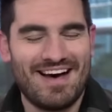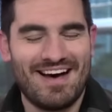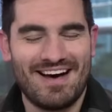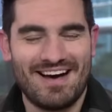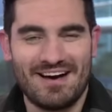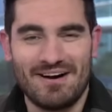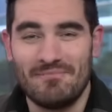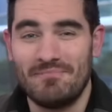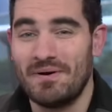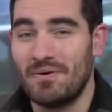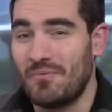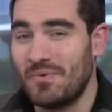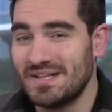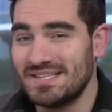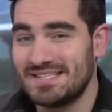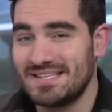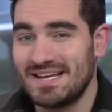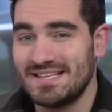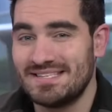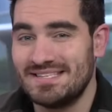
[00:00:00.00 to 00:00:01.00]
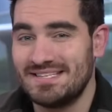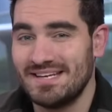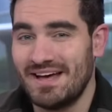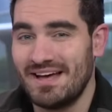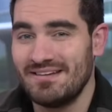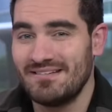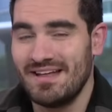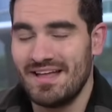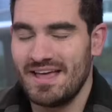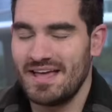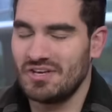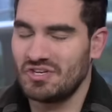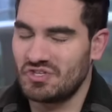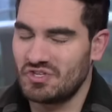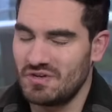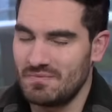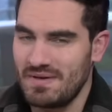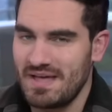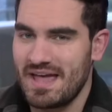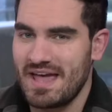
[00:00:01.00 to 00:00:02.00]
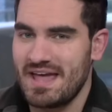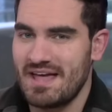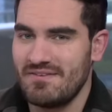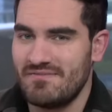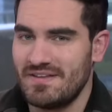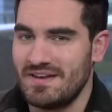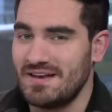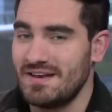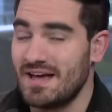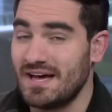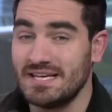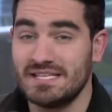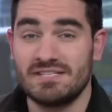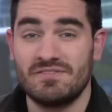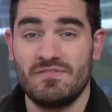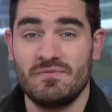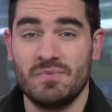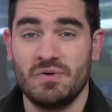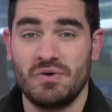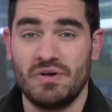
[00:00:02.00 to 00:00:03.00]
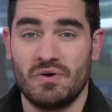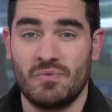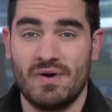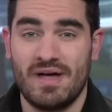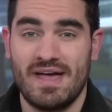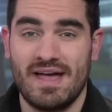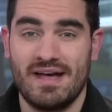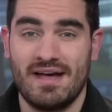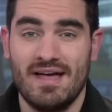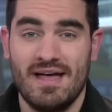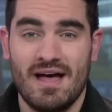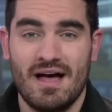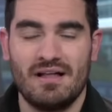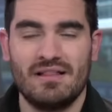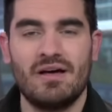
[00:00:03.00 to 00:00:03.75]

But once that's done, it should behave in a nice, familiar way,